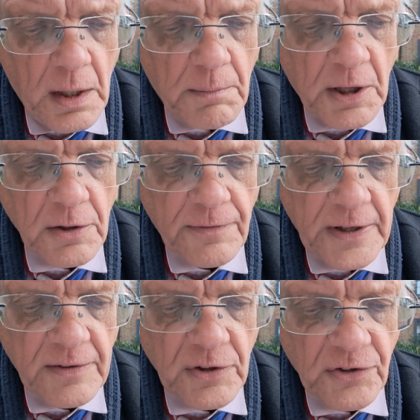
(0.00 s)
Among the
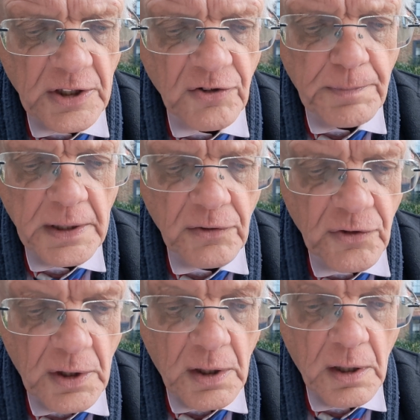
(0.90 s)
favourite
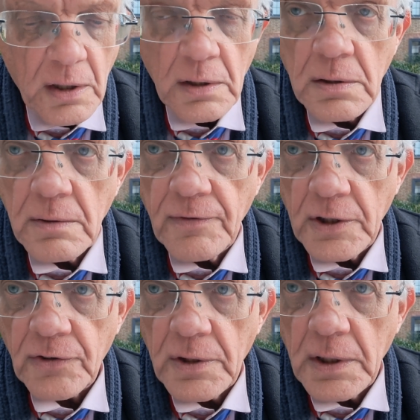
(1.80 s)
suspects are,
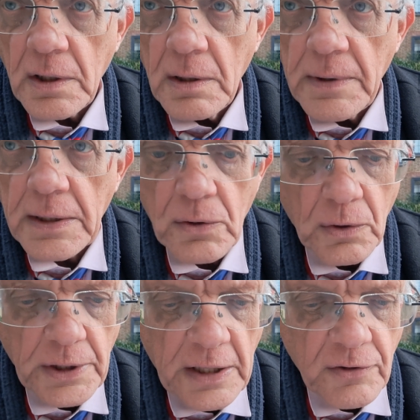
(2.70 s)
firstly, a man
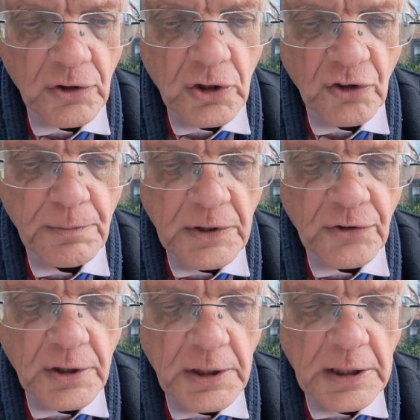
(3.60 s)
called Aaron
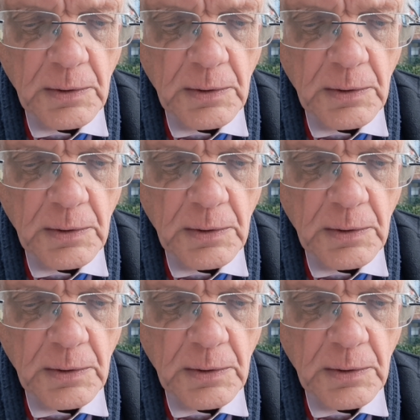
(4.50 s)
Kosminski.